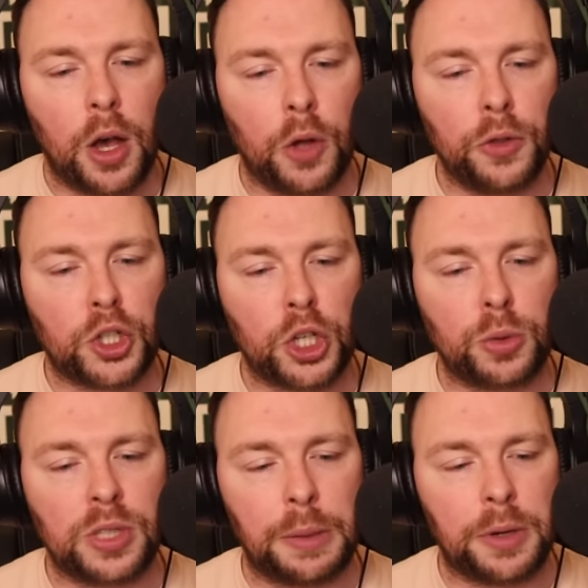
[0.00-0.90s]
On the show
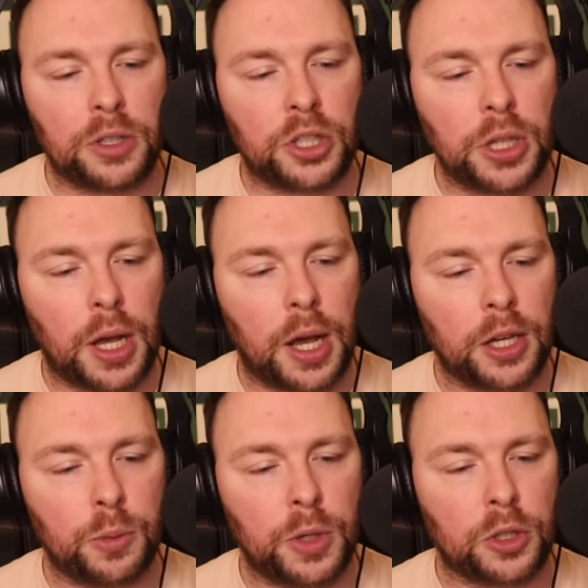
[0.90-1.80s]
today, we've got
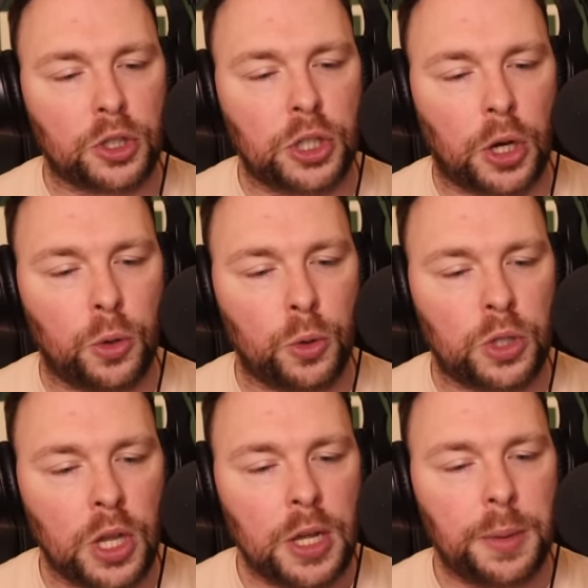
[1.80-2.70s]
Saad, we've got
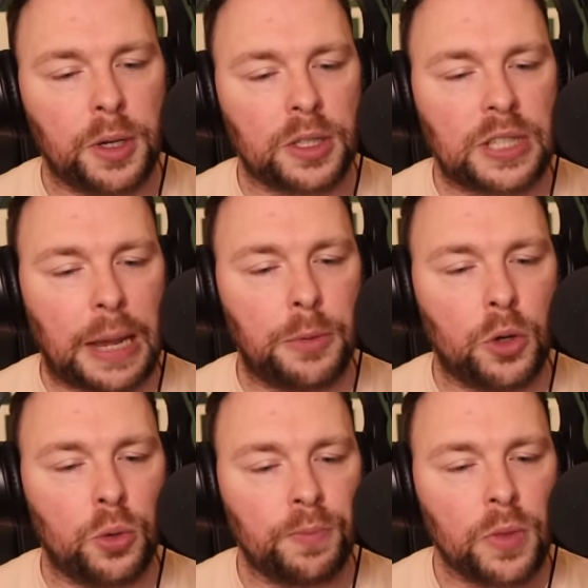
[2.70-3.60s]
Souls, we've got
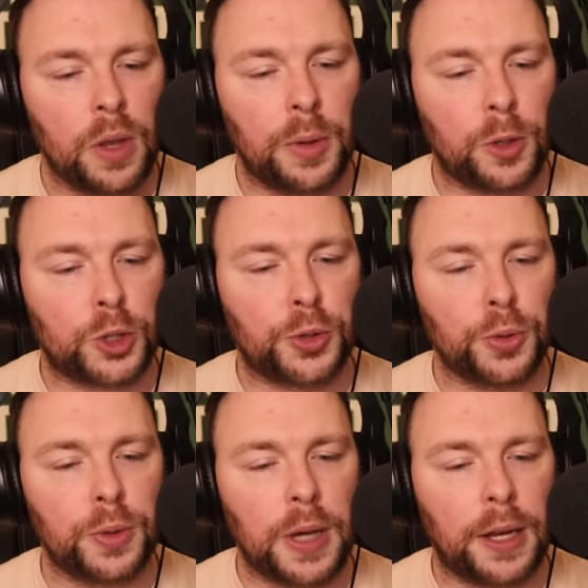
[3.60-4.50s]
Samuel, we've got
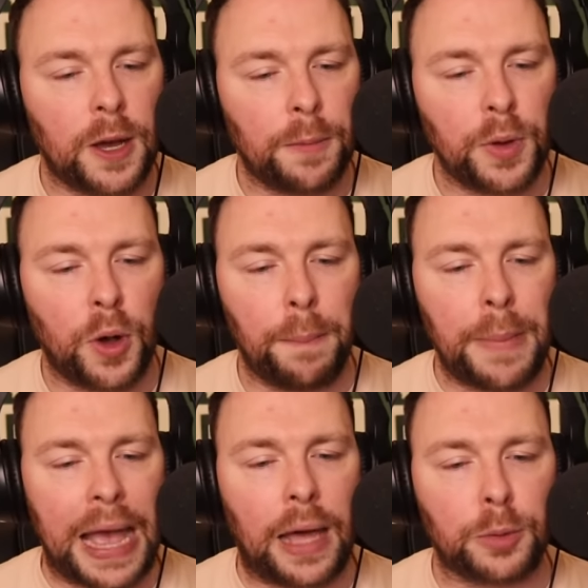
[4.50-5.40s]
True Gunner, we've got
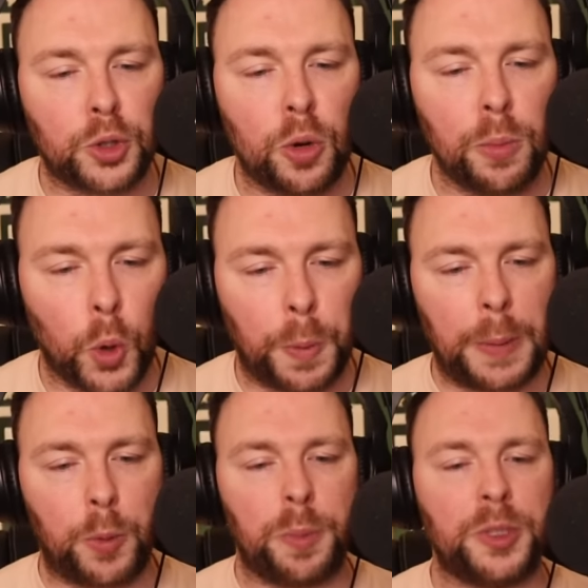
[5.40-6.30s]
Matt. I'm sure more
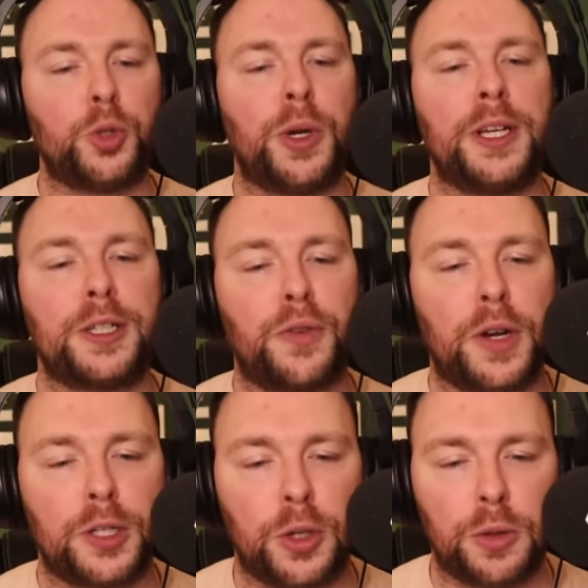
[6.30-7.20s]
people will be joining us
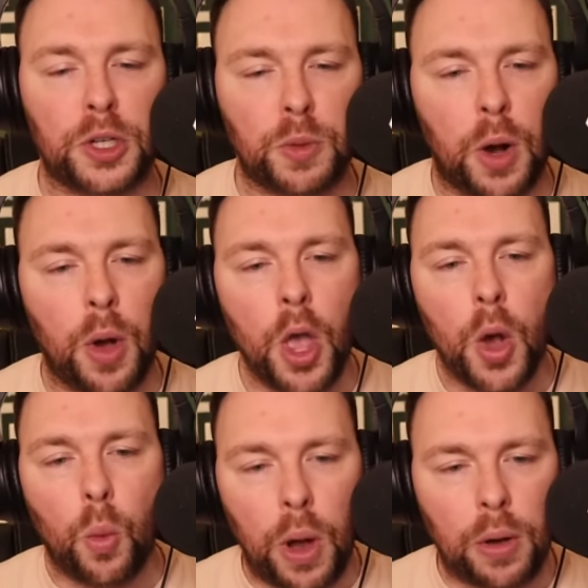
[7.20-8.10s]
very soon as well.
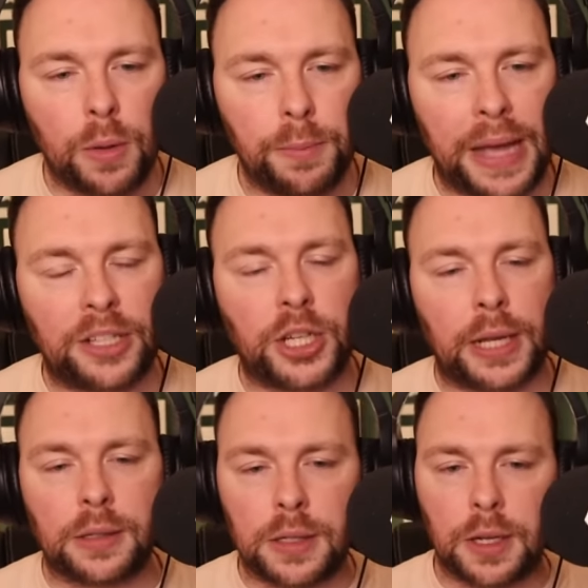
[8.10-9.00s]
Welcome back,
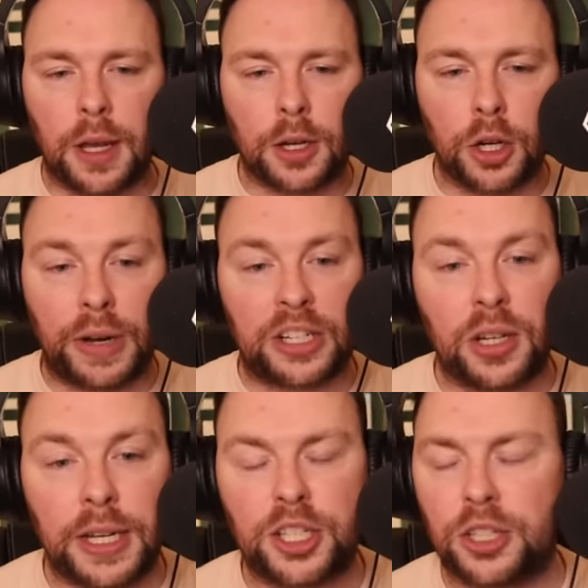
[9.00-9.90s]
gents.
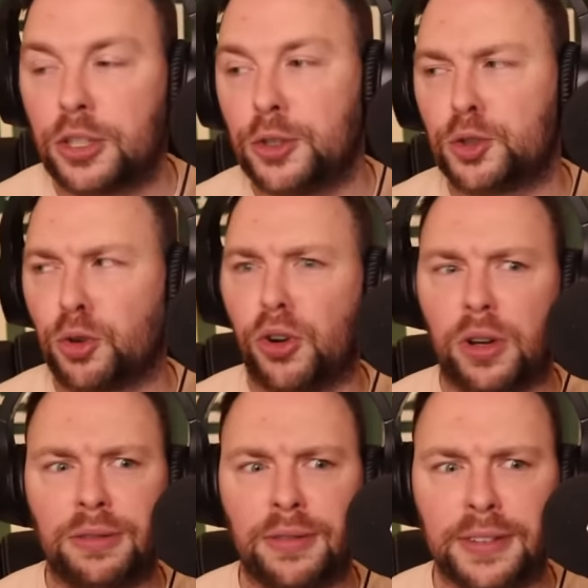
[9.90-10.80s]
Congratulations on the draw.
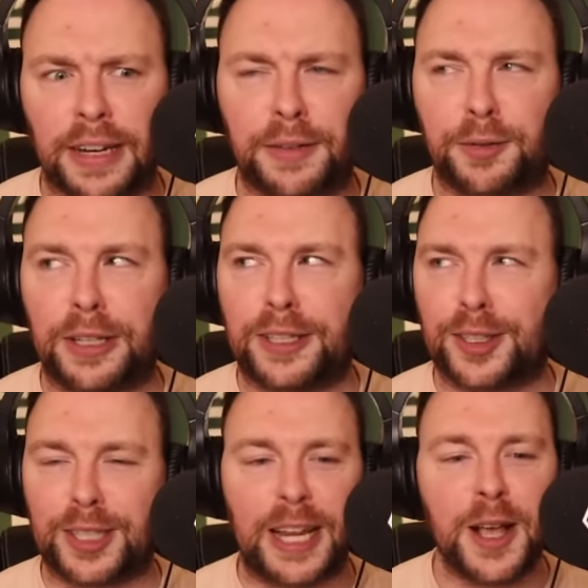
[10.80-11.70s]
I don't know if it's the right thing to
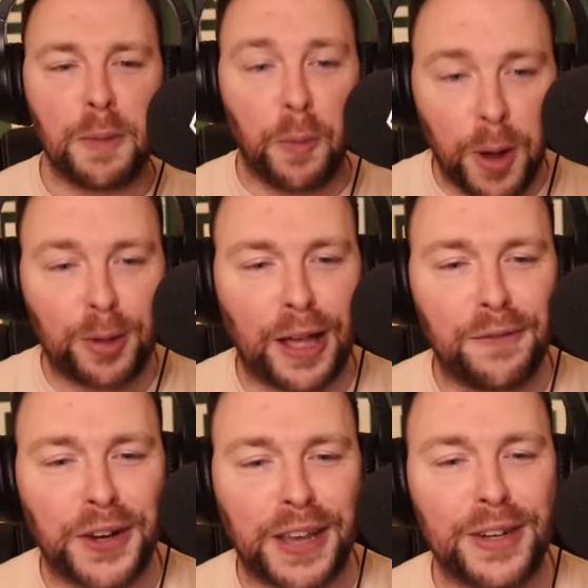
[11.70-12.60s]
say, but well done
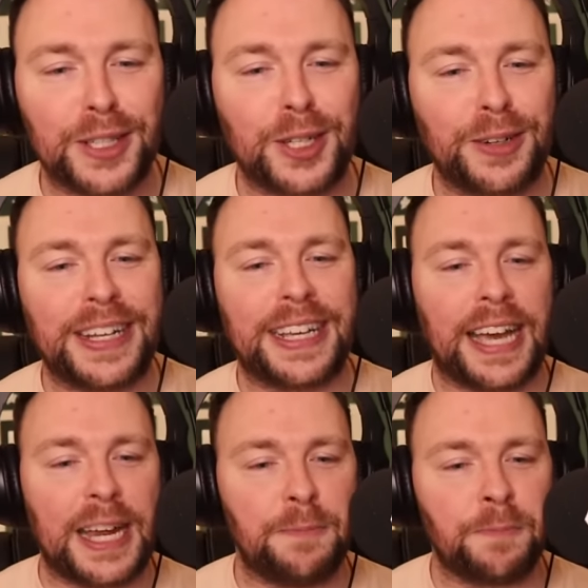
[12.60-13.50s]
for giving us a great
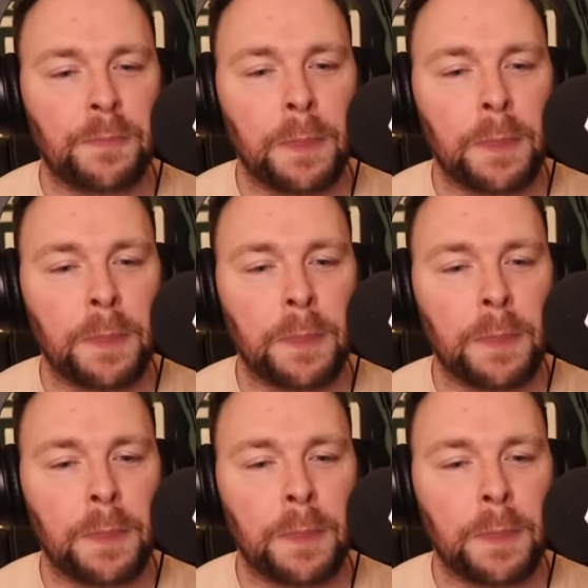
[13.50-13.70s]
game.